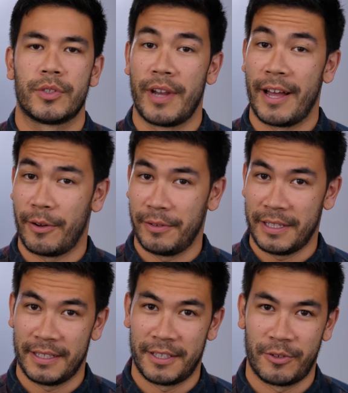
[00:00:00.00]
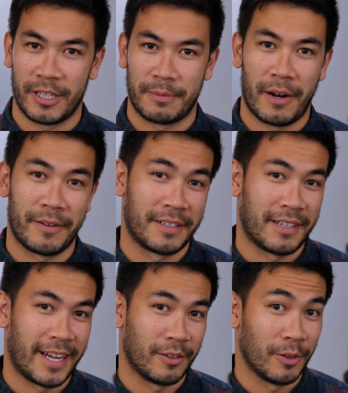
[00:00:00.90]
So not only does the transparent
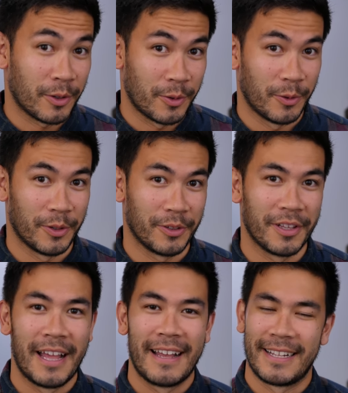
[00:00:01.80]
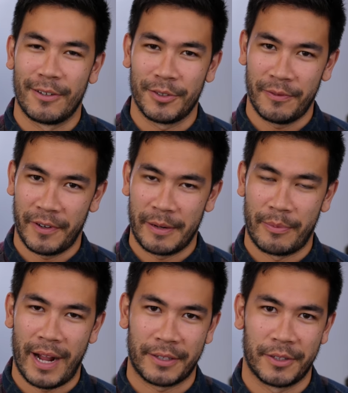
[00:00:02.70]
design look cool, it's also very
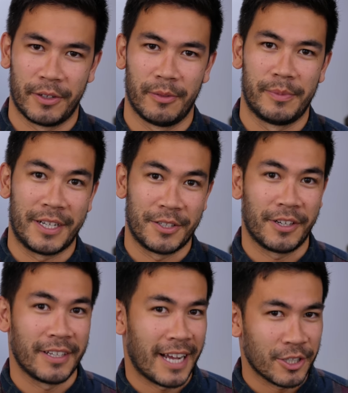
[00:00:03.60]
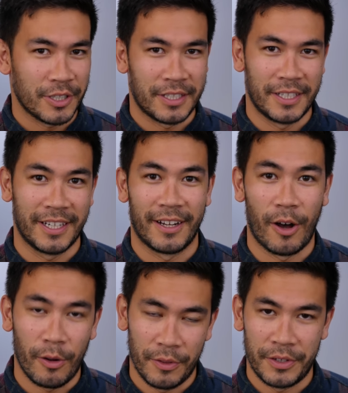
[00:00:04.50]
practical because you can actually see
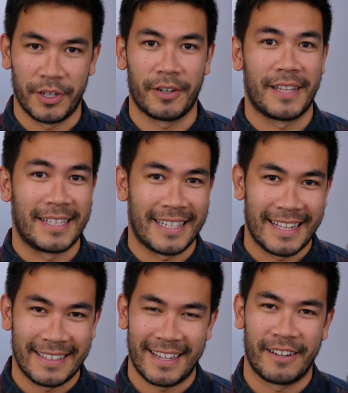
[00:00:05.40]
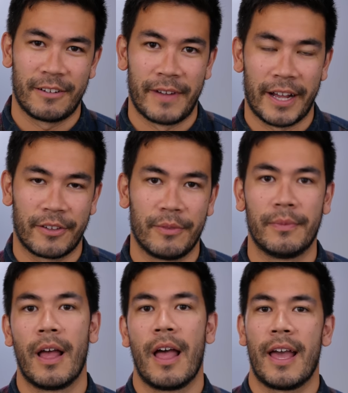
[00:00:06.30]
all the dirt that's inside your
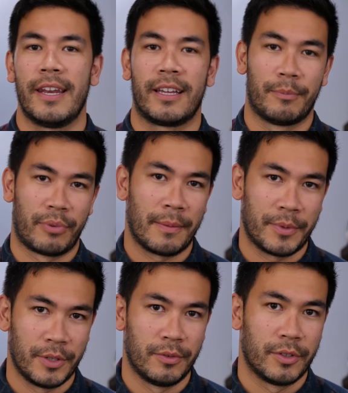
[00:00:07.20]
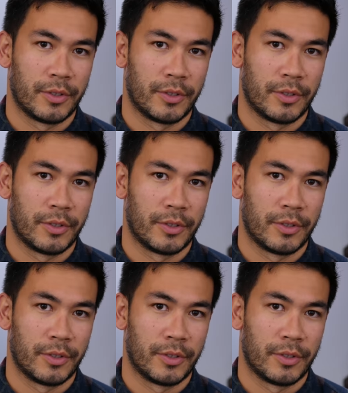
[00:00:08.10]
vacuum and it can prompt you